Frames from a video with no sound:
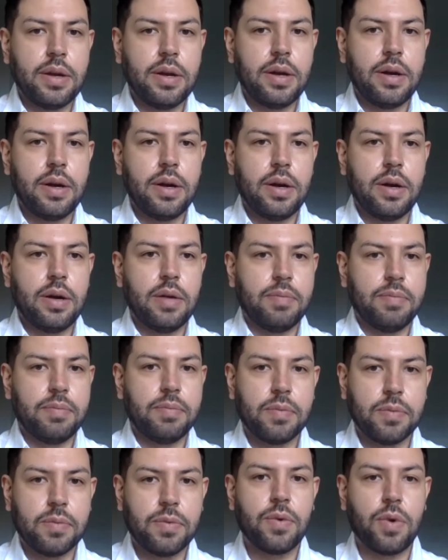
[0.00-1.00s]
for
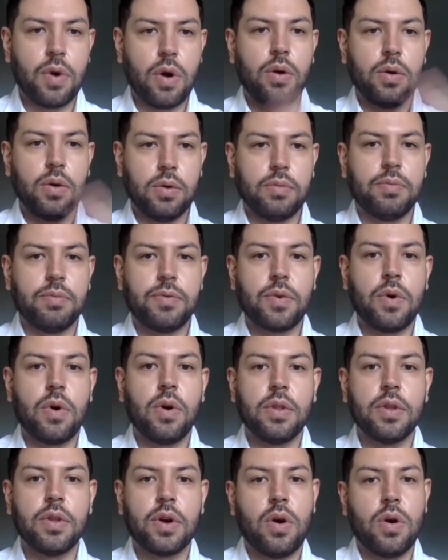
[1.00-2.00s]

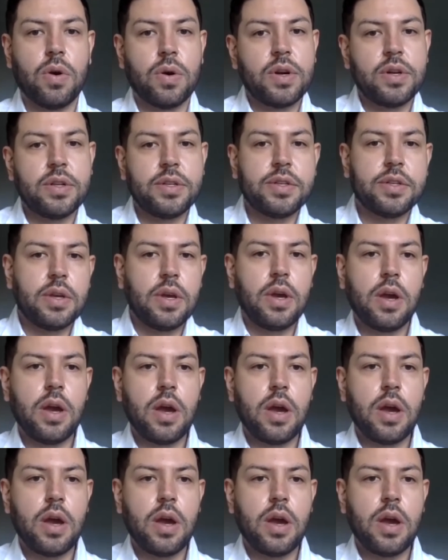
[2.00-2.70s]
all the cohorts.